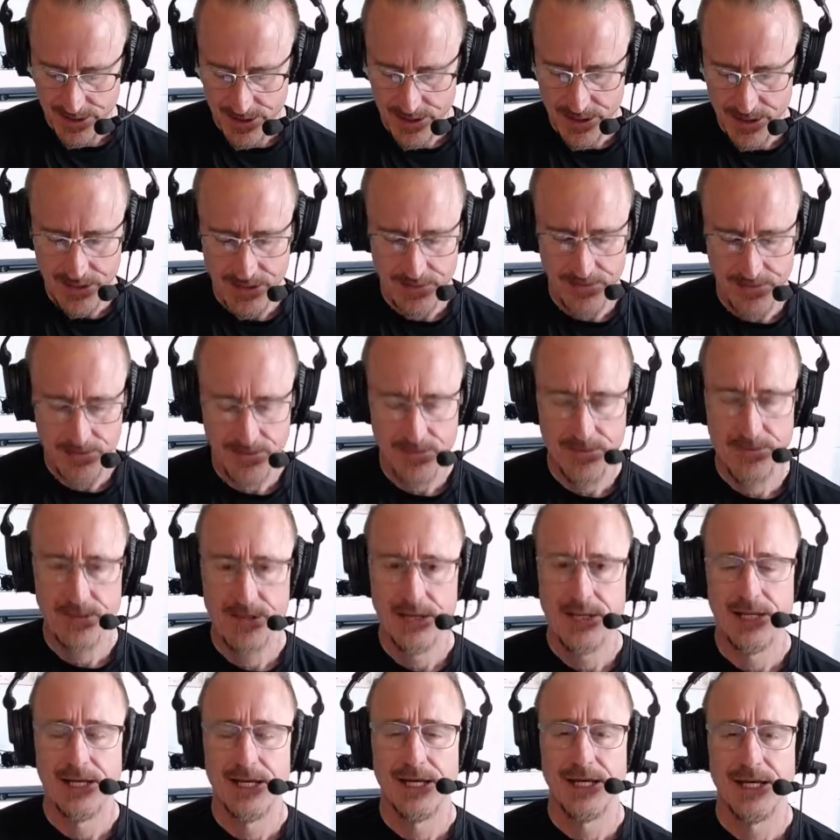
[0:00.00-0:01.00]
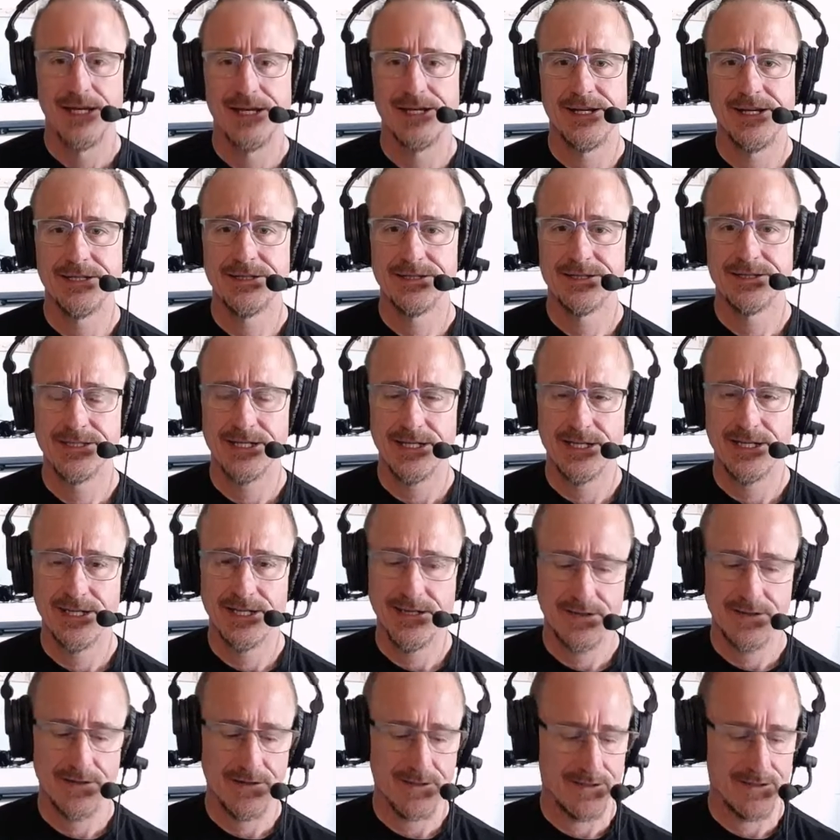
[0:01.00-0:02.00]
Um, and
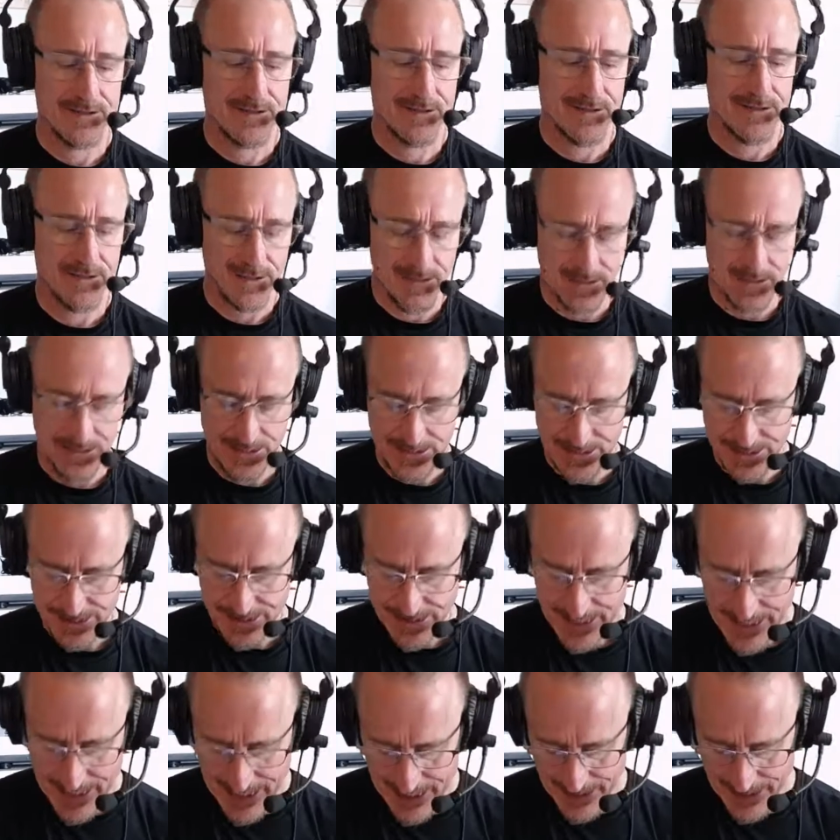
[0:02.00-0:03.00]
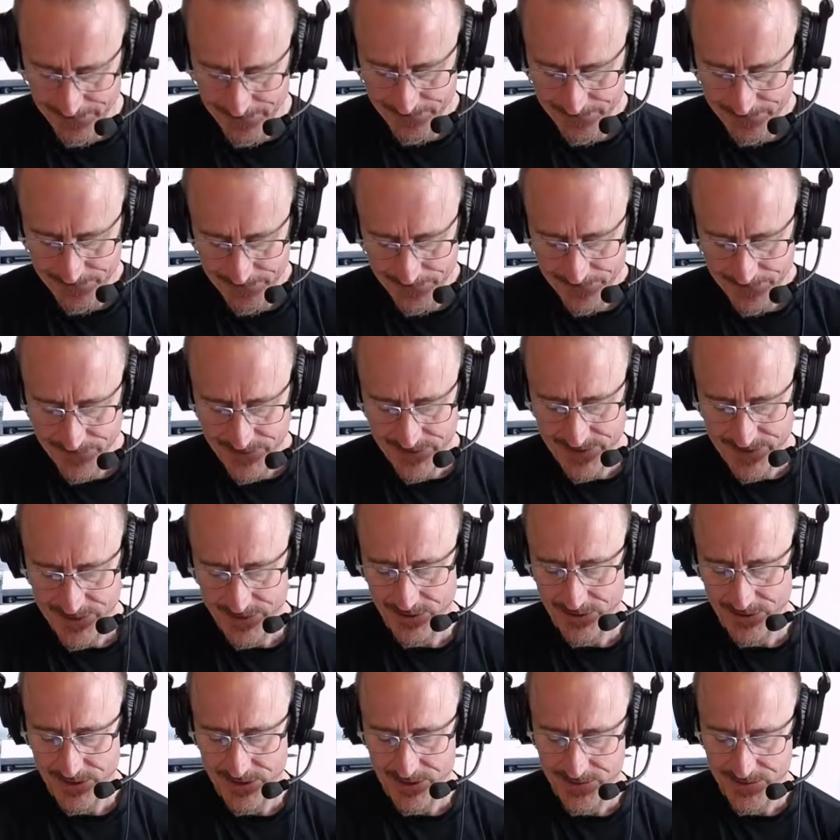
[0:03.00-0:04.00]
uh, yeah,
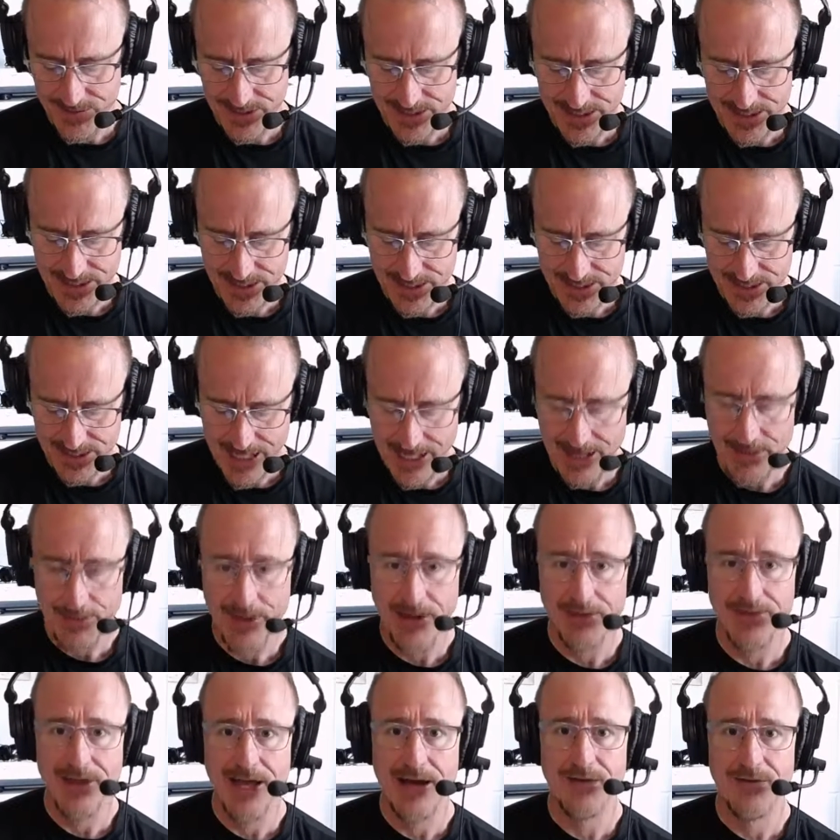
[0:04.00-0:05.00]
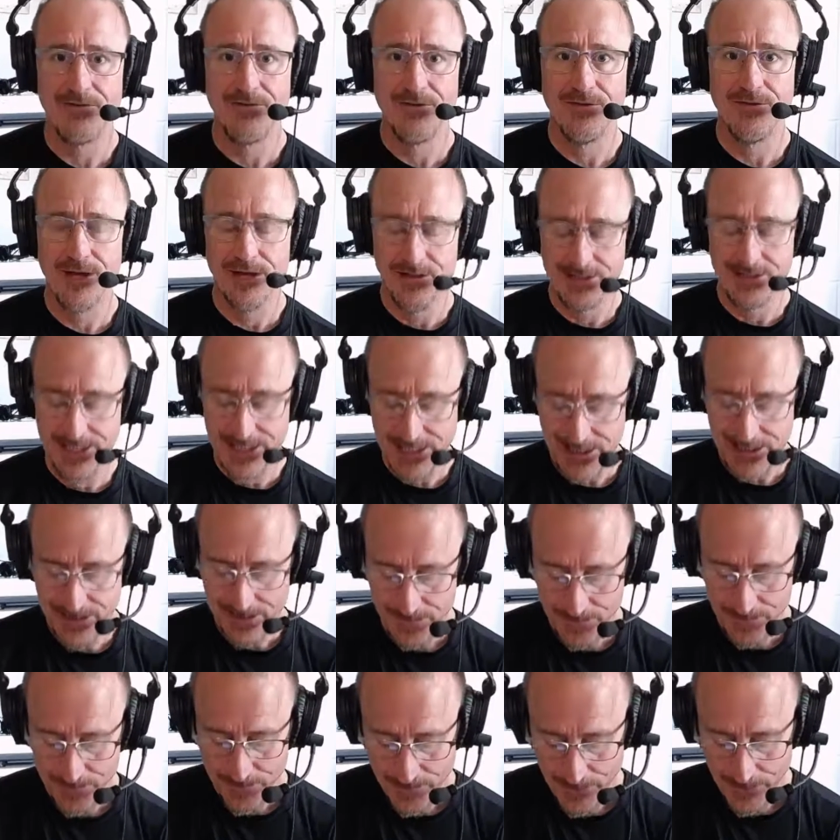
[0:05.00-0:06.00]
so there's much to say about that frailty.
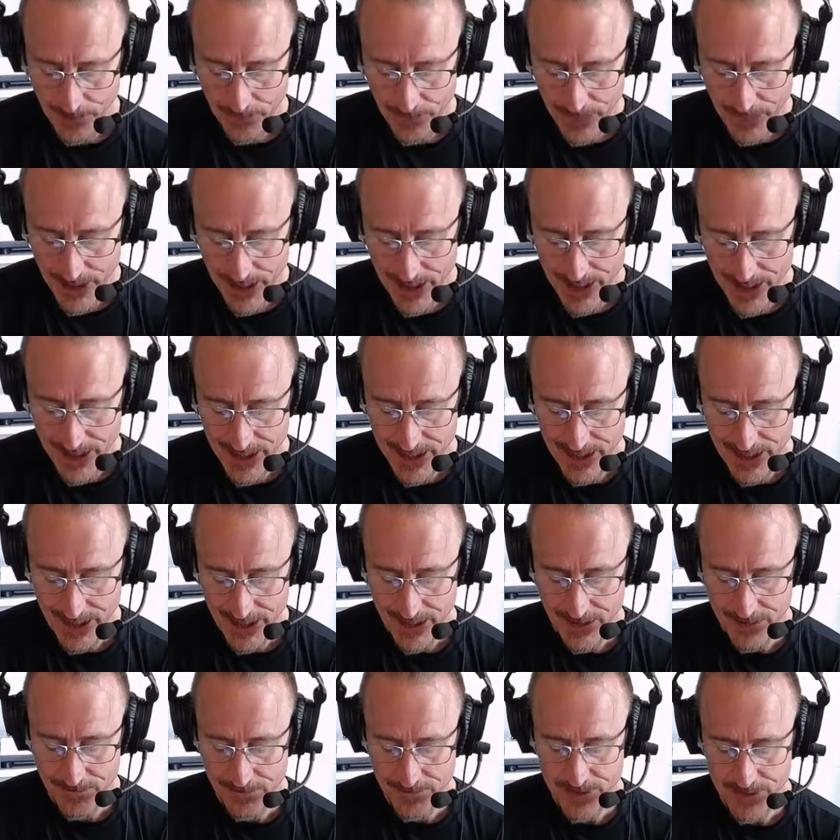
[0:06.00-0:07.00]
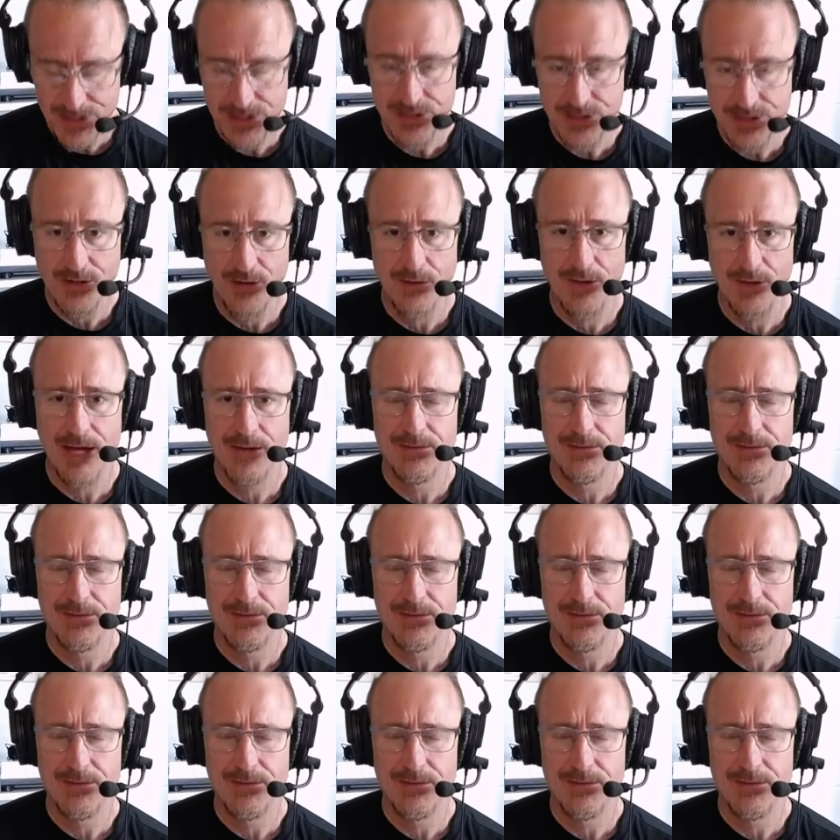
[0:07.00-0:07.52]
Uh, but you know what I